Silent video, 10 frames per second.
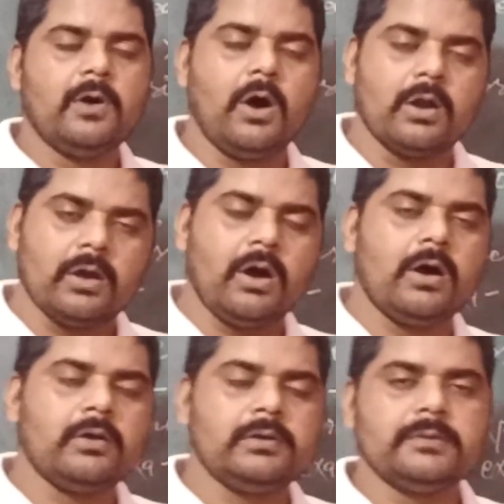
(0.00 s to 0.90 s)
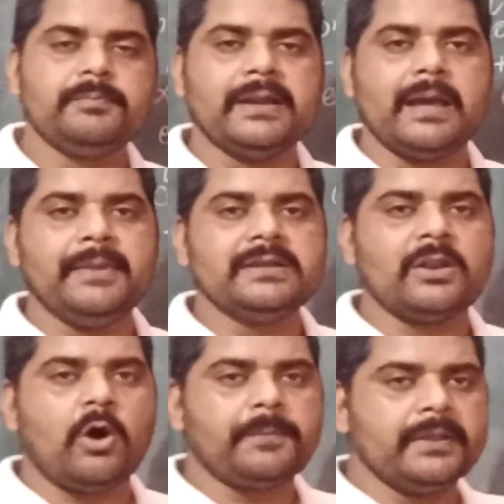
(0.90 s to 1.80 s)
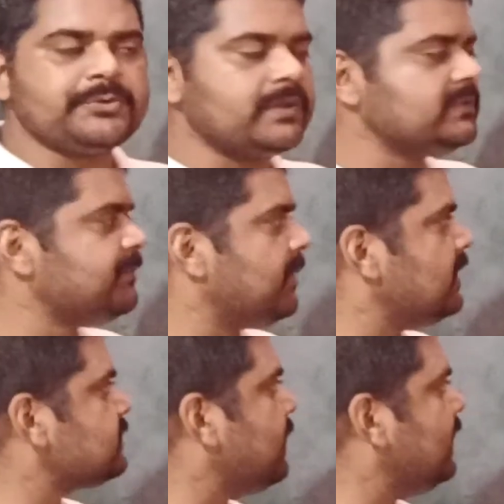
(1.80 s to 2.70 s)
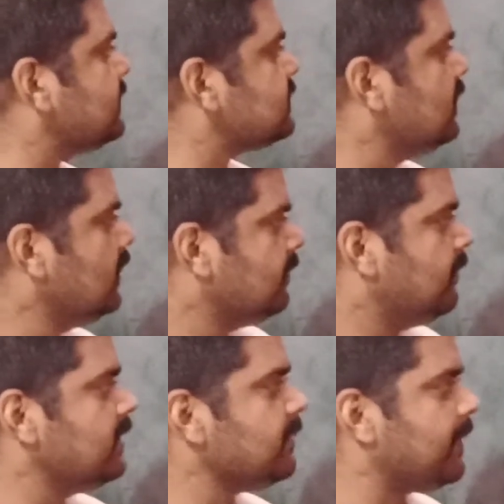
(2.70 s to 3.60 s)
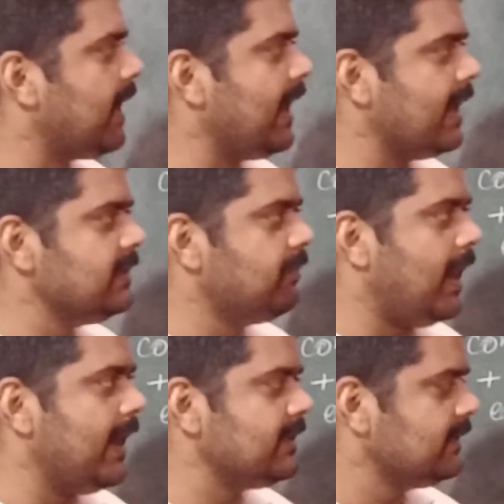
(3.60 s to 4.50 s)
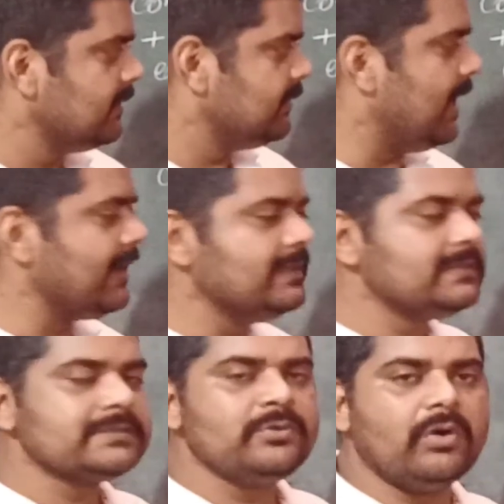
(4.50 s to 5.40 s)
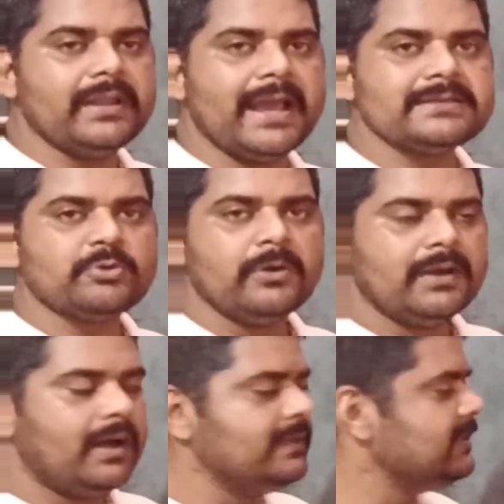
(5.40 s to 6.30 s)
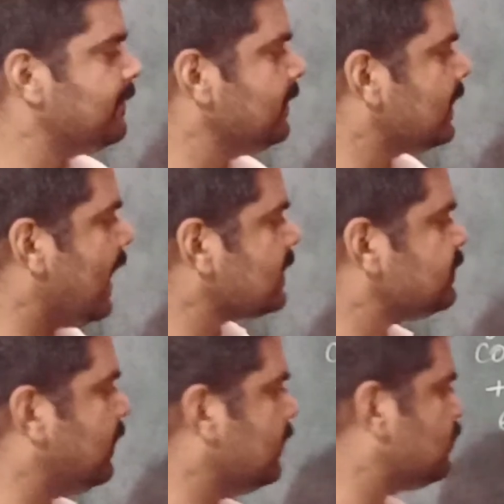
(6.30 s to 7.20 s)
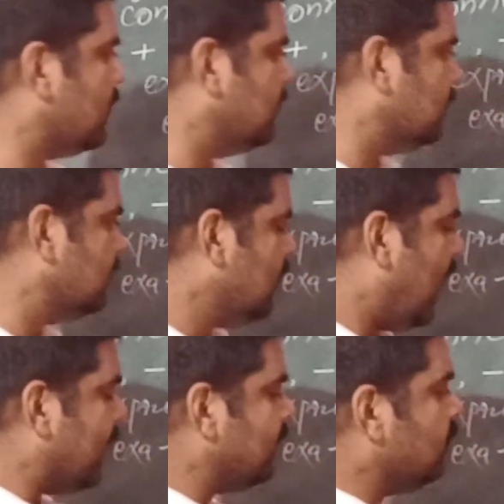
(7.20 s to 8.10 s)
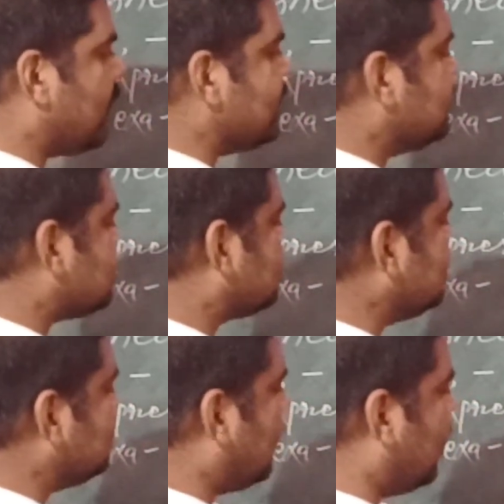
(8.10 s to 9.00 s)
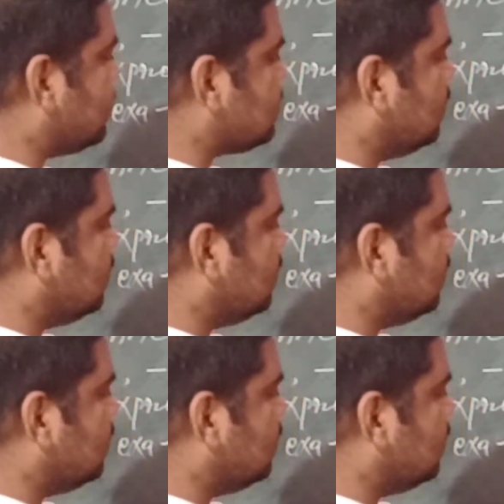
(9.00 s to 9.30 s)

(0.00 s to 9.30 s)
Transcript: or all fundamental operations plus minus multiply and divide, then it is known as algebraic expression. And you can just see that